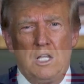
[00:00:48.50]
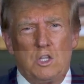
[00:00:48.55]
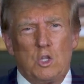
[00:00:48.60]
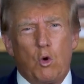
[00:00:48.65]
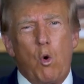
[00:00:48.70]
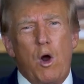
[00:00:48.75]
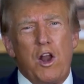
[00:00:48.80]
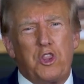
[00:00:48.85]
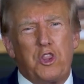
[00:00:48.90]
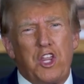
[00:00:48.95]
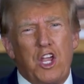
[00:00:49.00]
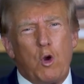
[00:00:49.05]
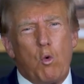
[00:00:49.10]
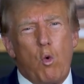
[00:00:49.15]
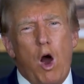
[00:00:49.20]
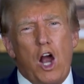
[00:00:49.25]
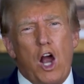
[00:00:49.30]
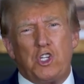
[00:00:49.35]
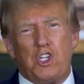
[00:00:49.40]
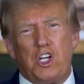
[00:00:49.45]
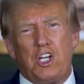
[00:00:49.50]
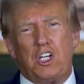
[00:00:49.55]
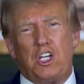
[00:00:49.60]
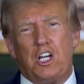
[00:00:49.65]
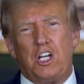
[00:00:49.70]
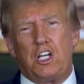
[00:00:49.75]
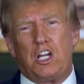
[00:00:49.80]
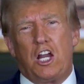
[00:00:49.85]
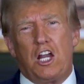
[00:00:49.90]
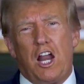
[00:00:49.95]
The one thing
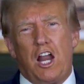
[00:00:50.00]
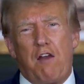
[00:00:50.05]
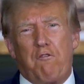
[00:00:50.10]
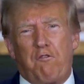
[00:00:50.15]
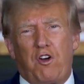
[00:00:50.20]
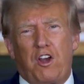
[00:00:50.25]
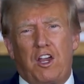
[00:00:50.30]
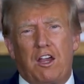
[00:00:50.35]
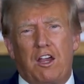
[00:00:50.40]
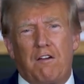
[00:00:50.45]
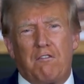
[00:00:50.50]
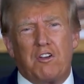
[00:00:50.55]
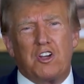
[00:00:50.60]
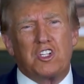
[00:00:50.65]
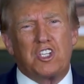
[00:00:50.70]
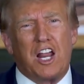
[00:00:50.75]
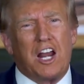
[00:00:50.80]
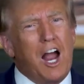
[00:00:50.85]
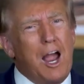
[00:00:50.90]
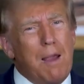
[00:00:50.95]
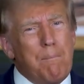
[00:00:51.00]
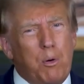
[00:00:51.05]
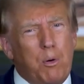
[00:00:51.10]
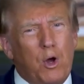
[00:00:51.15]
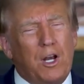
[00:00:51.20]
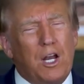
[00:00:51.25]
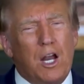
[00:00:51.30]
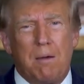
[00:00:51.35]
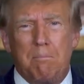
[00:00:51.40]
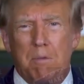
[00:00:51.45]
Washington cannot forgive is that I
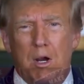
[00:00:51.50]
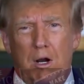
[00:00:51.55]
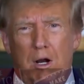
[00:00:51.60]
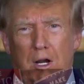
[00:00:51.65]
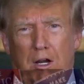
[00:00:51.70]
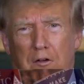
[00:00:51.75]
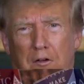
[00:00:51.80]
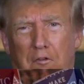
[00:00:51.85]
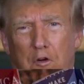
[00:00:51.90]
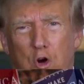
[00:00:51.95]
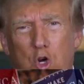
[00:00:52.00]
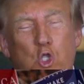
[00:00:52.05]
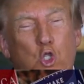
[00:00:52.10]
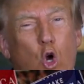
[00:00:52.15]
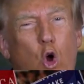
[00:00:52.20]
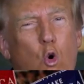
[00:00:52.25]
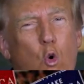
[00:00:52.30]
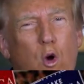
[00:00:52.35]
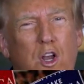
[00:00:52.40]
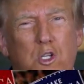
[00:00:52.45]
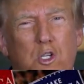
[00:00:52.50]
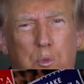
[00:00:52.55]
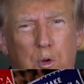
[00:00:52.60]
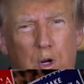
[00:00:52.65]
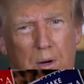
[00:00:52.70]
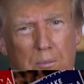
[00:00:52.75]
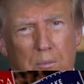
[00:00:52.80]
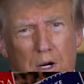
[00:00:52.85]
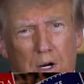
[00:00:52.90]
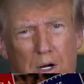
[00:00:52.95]
put America first, always
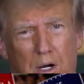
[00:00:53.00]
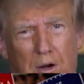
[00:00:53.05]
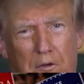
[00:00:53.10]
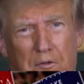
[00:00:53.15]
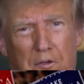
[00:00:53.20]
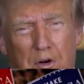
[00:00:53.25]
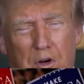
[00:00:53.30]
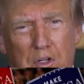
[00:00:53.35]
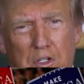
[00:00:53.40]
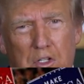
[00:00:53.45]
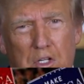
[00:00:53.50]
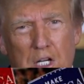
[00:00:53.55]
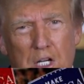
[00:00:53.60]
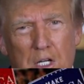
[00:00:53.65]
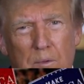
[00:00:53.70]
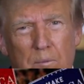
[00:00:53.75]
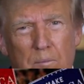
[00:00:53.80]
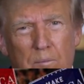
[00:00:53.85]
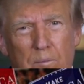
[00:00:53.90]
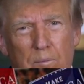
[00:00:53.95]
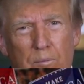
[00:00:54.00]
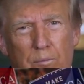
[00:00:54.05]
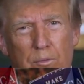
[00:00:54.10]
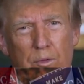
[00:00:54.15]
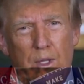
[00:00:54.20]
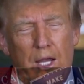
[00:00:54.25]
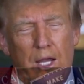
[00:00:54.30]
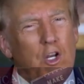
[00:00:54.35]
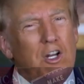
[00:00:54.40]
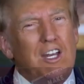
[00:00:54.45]
put America first.
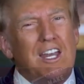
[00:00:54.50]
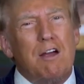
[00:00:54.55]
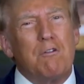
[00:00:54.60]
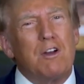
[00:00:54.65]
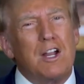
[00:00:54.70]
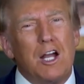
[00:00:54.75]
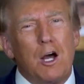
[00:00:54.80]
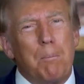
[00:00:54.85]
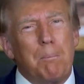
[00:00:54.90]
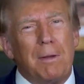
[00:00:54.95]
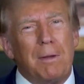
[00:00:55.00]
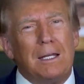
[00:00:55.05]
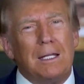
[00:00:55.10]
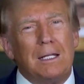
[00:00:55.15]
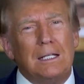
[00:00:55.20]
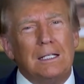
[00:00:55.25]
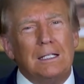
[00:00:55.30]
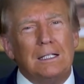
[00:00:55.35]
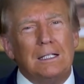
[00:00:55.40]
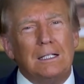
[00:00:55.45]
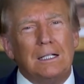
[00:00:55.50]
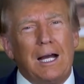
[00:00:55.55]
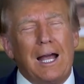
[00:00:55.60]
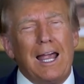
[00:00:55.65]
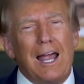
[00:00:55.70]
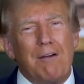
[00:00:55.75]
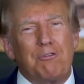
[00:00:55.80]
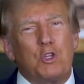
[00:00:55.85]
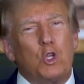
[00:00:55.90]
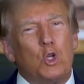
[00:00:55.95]
I could never help it.
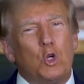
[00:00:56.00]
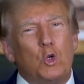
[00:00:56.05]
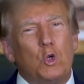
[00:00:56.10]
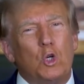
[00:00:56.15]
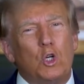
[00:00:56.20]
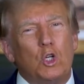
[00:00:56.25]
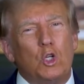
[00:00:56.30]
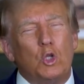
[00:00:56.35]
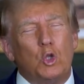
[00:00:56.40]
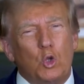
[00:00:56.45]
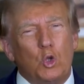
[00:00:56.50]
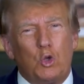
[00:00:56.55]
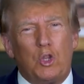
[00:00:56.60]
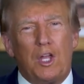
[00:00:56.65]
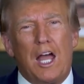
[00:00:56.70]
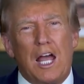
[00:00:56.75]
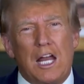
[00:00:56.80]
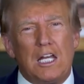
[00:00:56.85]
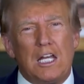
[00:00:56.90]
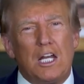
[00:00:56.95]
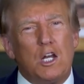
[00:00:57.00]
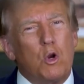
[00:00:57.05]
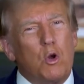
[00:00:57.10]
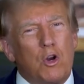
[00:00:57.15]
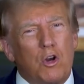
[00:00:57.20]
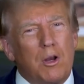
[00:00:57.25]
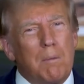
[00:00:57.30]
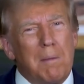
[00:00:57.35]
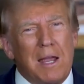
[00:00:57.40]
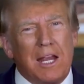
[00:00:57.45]
I have to do that in
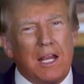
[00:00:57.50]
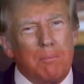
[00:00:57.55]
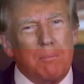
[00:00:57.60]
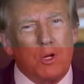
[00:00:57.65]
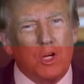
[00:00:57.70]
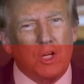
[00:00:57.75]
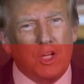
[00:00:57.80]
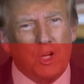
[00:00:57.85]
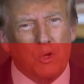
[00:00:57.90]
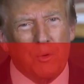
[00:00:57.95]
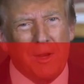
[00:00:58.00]
order to make America